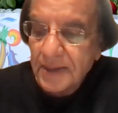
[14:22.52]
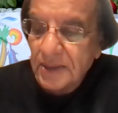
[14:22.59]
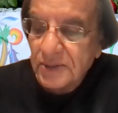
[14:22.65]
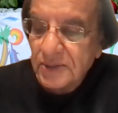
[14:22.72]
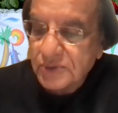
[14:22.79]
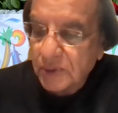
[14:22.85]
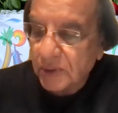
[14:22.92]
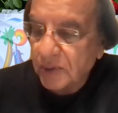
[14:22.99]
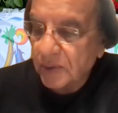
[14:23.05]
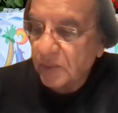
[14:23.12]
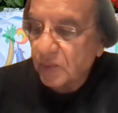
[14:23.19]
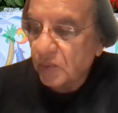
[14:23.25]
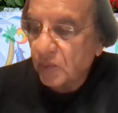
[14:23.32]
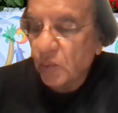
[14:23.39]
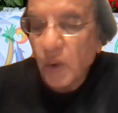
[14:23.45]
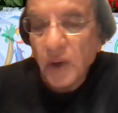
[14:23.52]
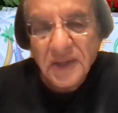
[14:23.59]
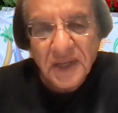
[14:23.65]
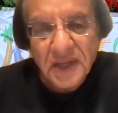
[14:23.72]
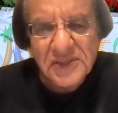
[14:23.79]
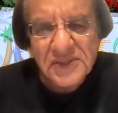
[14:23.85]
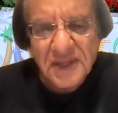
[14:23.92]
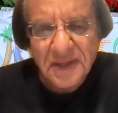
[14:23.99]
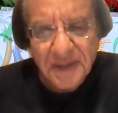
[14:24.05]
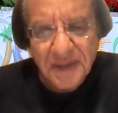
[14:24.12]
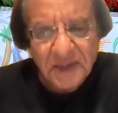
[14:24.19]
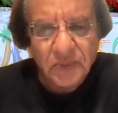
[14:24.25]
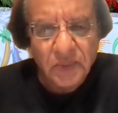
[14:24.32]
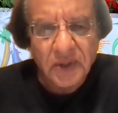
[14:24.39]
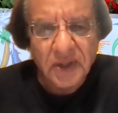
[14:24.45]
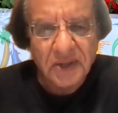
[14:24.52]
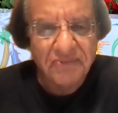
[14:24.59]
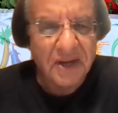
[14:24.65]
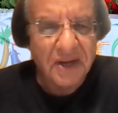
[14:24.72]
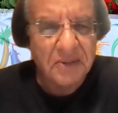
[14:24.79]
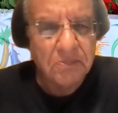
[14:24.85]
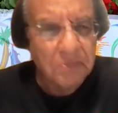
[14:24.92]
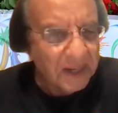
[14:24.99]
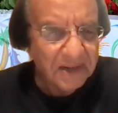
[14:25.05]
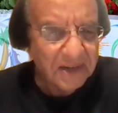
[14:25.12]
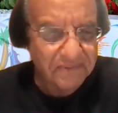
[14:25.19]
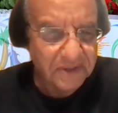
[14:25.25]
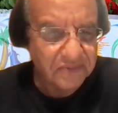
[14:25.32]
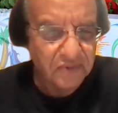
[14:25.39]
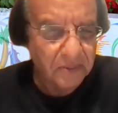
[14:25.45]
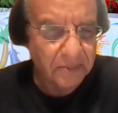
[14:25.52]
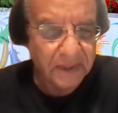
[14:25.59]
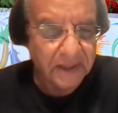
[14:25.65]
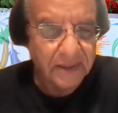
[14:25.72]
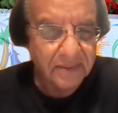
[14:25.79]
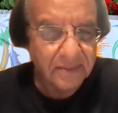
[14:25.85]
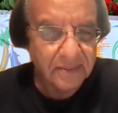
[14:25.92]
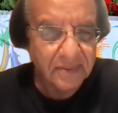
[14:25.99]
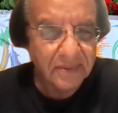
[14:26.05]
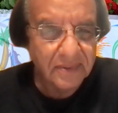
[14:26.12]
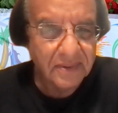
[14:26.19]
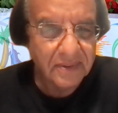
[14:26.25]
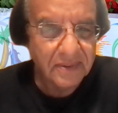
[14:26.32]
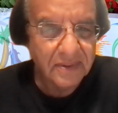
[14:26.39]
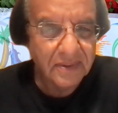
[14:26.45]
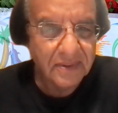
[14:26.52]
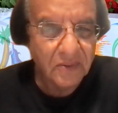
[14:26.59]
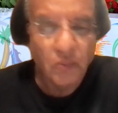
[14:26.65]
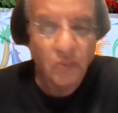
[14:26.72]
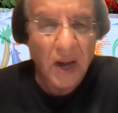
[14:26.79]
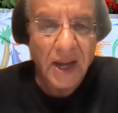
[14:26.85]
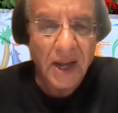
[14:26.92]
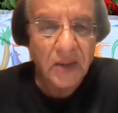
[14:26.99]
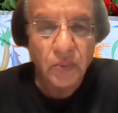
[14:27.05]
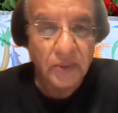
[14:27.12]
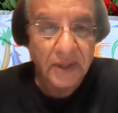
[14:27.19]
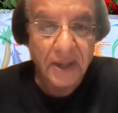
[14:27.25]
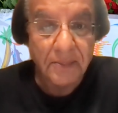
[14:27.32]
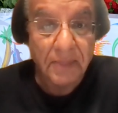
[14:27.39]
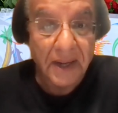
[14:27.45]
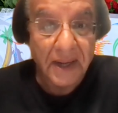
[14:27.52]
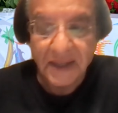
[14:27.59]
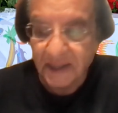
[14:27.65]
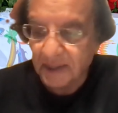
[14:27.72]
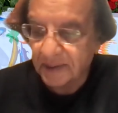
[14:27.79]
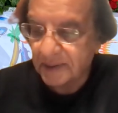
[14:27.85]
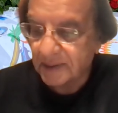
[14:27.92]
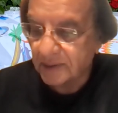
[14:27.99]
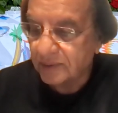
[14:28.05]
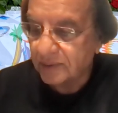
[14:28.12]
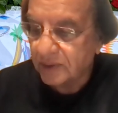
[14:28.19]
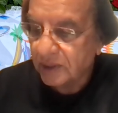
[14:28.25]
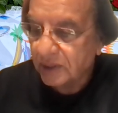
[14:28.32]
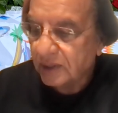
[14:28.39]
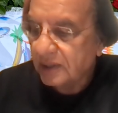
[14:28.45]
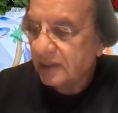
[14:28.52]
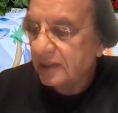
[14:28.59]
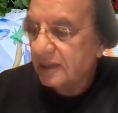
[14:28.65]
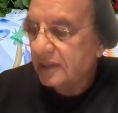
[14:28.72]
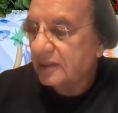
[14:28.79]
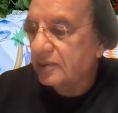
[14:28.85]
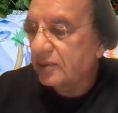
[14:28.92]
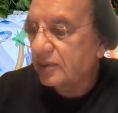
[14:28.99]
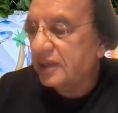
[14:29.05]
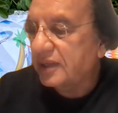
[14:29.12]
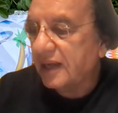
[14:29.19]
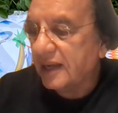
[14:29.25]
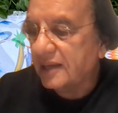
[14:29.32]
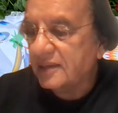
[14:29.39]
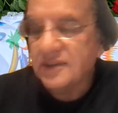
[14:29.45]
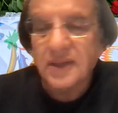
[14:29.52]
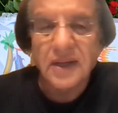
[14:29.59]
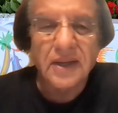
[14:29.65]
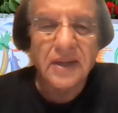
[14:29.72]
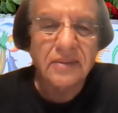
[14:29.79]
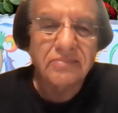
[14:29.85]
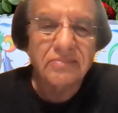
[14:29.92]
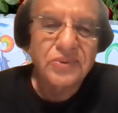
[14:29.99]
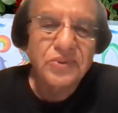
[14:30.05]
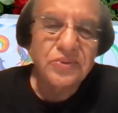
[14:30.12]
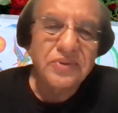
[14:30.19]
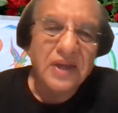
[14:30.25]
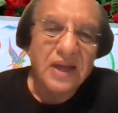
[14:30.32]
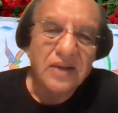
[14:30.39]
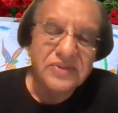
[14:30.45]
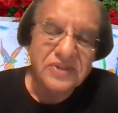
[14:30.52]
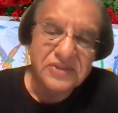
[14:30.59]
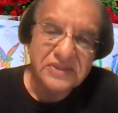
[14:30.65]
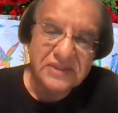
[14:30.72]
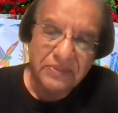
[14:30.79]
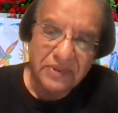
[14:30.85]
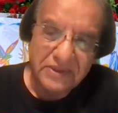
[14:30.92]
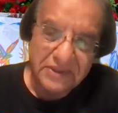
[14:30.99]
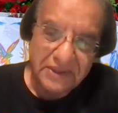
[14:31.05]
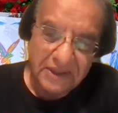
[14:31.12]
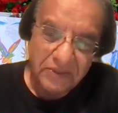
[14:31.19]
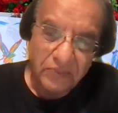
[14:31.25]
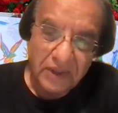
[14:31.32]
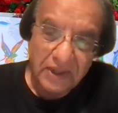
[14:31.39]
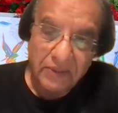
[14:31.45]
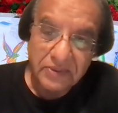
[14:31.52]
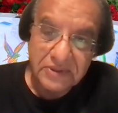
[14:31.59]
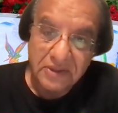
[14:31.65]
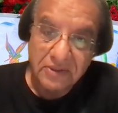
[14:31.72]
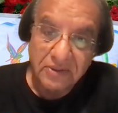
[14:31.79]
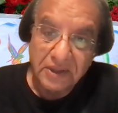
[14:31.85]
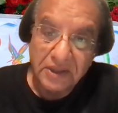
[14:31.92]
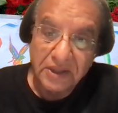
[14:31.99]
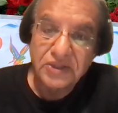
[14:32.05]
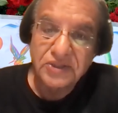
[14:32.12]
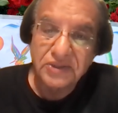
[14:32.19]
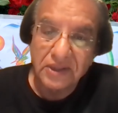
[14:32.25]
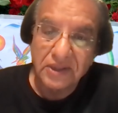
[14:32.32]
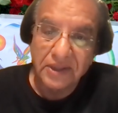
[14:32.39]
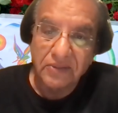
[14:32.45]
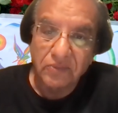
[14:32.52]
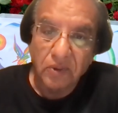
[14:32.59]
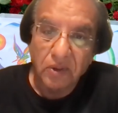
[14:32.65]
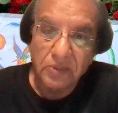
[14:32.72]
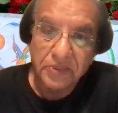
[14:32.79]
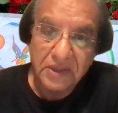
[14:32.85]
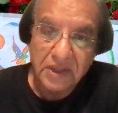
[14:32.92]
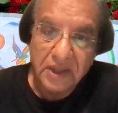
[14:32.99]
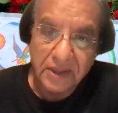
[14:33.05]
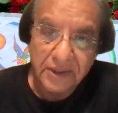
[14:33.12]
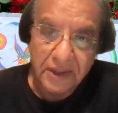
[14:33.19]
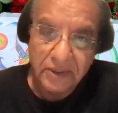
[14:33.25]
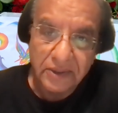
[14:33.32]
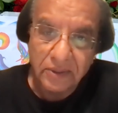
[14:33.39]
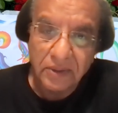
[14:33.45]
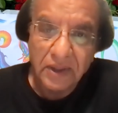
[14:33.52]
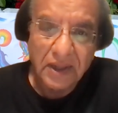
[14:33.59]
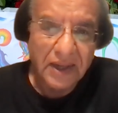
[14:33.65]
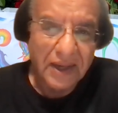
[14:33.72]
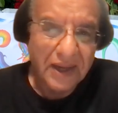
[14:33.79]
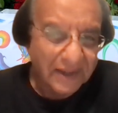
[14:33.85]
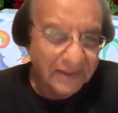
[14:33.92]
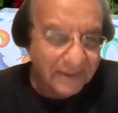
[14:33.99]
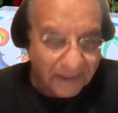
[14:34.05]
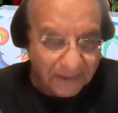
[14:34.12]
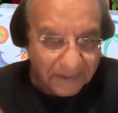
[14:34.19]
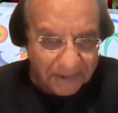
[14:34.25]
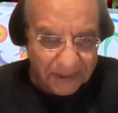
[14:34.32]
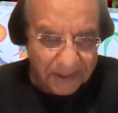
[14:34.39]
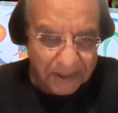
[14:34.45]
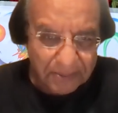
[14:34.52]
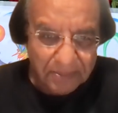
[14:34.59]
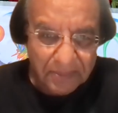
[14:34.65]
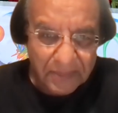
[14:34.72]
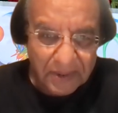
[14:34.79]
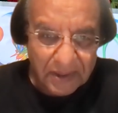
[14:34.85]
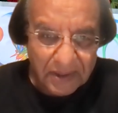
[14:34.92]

So what is the network effect benefit for me? Why would I buy Cardano? Looking at 2017, when I was initially involved with Cardano, at that time,